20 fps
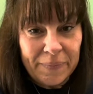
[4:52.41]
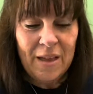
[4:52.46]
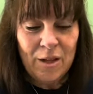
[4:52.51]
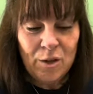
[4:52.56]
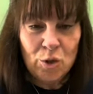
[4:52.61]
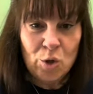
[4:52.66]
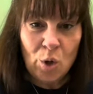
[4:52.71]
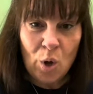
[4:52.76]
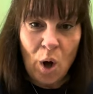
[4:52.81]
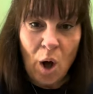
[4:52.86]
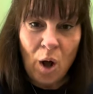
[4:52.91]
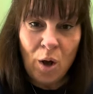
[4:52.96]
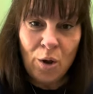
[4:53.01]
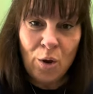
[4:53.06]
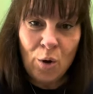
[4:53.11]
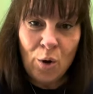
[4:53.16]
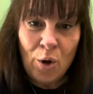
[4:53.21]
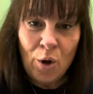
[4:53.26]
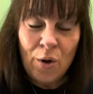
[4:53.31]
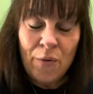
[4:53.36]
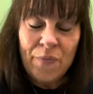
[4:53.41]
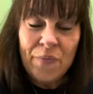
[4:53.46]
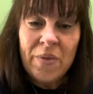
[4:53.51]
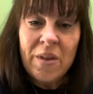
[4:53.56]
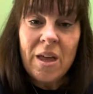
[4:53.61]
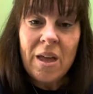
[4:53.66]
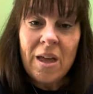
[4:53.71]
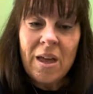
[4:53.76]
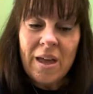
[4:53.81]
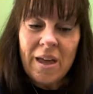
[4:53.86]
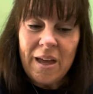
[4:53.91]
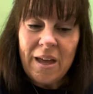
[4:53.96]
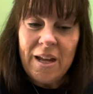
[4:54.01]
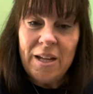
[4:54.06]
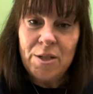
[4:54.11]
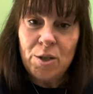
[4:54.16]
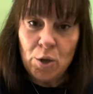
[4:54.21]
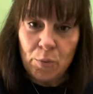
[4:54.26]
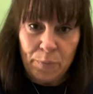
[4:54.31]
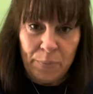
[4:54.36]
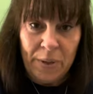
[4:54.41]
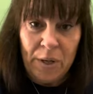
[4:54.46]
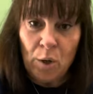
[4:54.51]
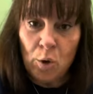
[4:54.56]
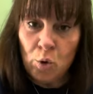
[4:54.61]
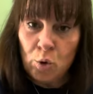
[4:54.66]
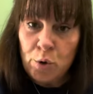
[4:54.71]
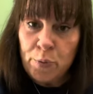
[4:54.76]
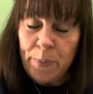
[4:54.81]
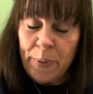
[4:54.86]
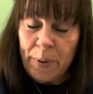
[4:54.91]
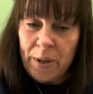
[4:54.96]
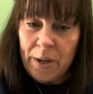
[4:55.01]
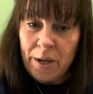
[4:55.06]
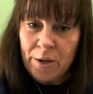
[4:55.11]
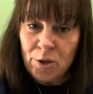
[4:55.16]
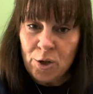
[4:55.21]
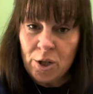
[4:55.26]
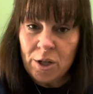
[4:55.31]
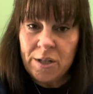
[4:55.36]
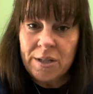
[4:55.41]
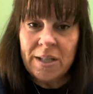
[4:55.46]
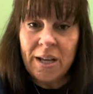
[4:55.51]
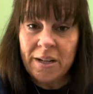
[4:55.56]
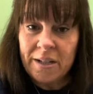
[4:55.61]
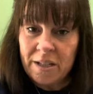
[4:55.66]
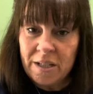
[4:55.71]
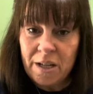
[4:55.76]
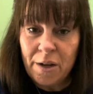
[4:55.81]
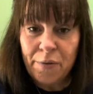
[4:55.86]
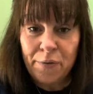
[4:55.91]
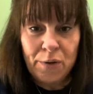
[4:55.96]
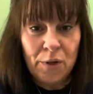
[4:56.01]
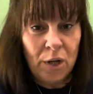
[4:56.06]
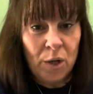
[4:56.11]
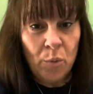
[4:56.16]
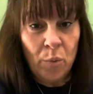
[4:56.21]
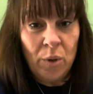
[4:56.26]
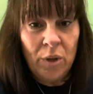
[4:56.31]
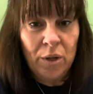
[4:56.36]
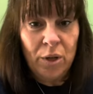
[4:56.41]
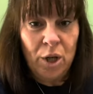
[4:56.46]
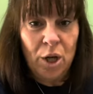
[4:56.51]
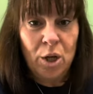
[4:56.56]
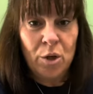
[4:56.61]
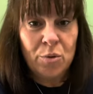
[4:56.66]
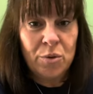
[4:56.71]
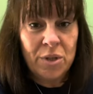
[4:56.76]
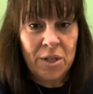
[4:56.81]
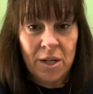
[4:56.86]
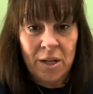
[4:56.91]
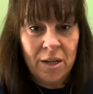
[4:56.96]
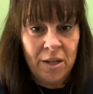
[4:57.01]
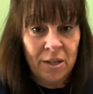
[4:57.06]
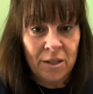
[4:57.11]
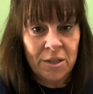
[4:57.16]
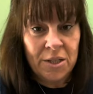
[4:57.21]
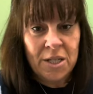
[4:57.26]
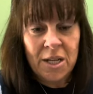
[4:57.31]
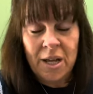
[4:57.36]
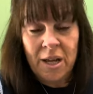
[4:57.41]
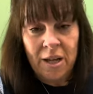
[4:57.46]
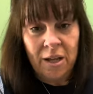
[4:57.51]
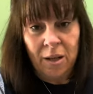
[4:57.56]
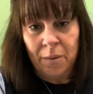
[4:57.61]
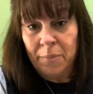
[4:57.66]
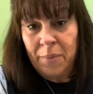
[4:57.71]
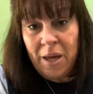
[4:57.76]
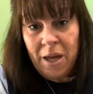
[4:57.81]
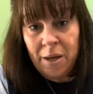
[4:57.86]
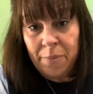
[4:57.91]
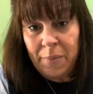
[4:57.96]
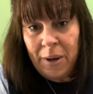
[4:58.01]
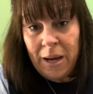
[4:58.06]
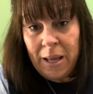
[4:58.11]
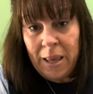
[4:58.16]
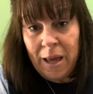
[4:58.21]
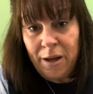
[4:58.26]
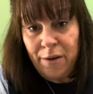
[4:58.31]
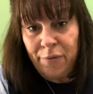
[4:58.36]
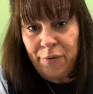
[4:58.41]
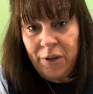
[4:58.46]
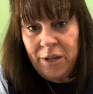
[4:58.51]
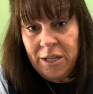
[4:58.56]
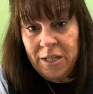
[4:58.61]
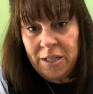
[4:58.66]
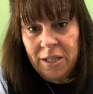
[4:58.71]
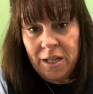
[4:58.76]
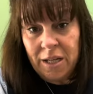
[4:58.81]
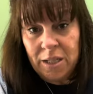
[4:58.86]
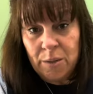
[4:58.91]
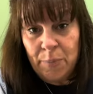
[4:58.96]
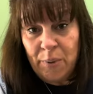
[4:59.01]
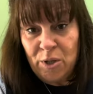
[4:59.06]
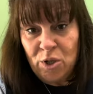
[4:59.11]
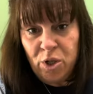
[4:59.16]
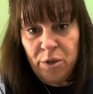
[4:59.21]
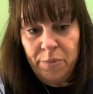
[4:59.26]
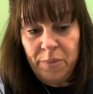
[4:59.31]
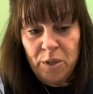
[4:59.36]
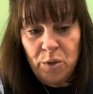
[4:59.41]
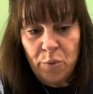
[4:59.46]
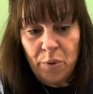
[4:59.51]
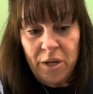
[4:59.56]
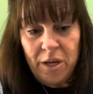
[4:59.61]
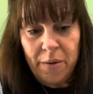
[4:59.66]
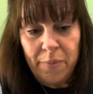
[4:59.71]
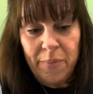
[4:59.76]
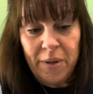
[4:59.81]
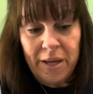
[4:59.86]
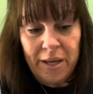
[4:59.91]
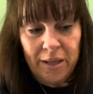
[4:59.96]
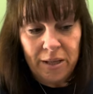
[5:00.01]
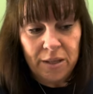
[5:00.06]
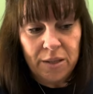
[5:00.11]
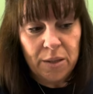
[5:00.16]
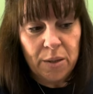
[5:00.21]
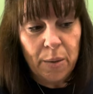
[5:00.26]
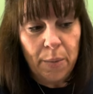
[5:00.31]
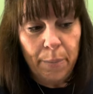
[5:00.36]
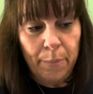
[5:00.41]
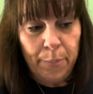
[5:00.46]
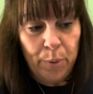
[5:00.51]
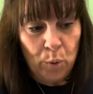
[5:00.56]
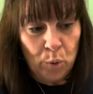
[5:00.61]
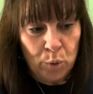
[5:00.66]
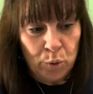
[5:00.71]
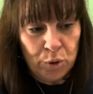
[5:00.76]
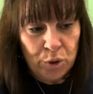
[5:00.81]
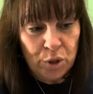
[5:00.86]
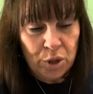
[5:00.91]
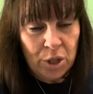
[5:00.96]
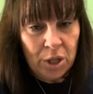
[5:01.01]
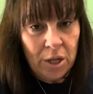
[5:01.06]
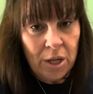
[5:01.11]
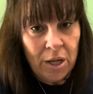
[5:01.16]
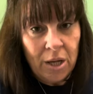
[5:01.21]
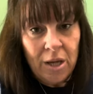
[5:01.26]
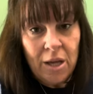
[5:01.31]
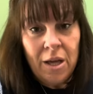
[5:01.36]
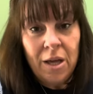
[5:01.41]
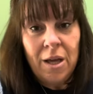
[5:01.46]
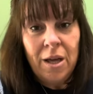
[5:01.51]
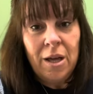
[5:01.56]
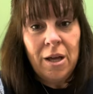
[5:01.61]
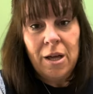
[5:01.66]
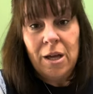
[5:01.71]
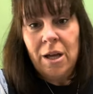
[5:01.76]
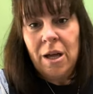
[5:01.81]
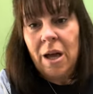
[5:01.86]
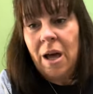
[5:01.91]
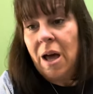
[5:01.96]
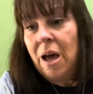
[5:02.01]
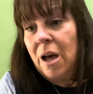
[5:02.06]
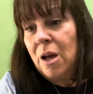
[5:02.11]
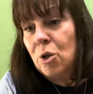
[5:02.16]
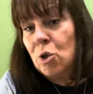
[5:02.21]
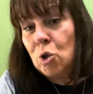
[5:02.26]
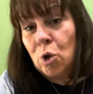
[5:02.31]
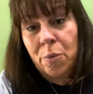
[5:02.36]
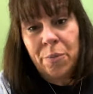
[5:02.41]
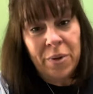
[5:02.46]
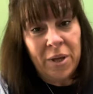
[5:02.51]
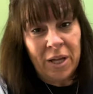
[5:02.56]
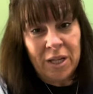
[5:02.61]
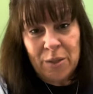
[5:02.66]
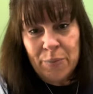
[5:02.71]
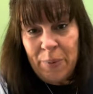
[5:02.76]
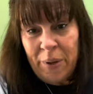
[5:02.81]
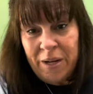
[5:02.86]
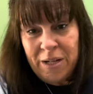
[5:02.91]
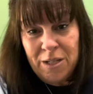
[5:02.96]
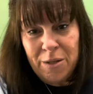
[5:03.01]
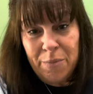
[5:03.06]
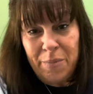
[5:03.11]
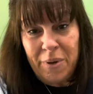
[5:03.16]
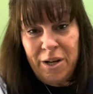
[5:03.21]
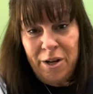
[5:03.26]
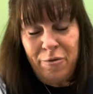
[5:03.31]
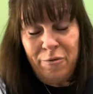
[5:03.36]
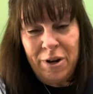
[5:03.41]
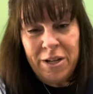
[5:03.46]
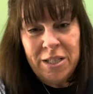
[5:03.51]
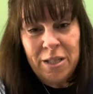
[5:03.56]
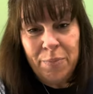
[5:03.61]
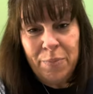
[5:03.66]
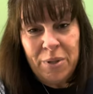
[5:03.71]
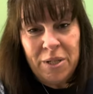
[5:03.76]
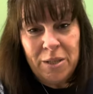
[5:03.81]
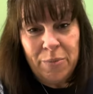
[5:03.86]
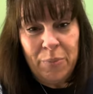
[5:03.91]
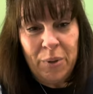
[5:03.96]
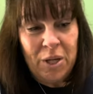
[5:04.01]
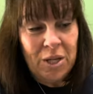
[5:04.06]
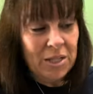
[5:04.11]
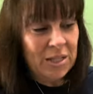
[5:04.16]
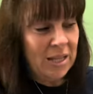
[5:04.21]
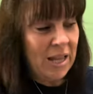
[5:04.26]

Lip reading: So although it's been a good purchase and I definitely will use it. It'll make my life easier, especially midweek meals, but don't be expecting many recipes, because